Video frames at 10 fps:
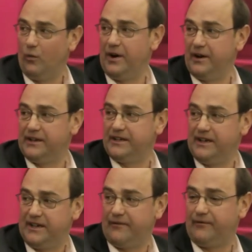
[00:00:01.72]
winners
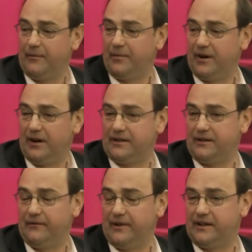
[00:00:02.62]
in different
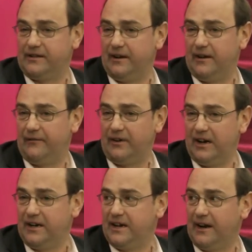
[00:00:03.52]
parts of this sort of
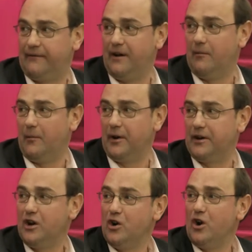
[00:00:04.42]
clean tech
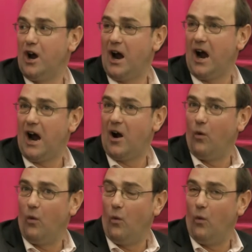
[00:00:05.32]
firmament.
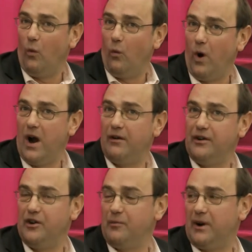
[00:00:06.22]
Where are
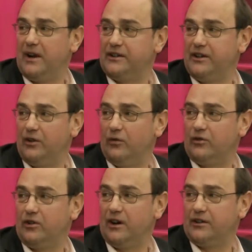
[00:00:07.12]
you placing your
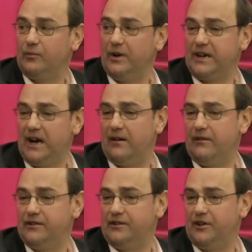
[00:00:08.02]
trust? Which
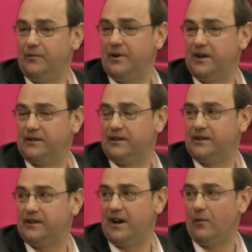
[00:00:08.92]
areas do you personally
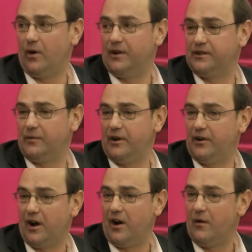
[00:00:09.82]
see are ones where
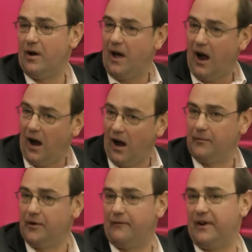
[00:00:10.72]
you go,
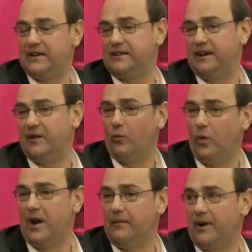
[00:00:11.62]
I'm going to invest in
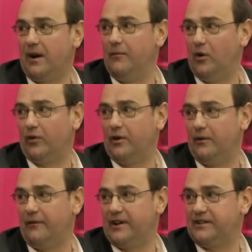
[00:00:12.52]
wind, but I'm not going
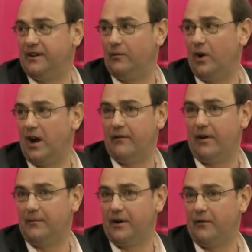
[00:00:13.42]
to invest in wave,
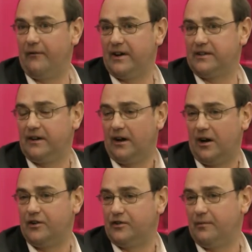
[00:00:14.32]
I'm going to invest in
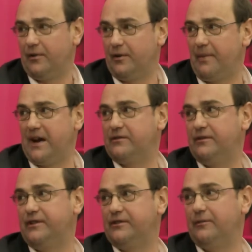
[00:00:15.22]
hydrogen, but in
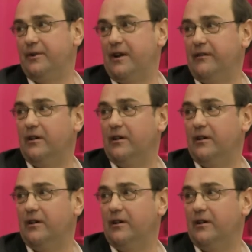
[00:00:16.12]
batteries or whatever?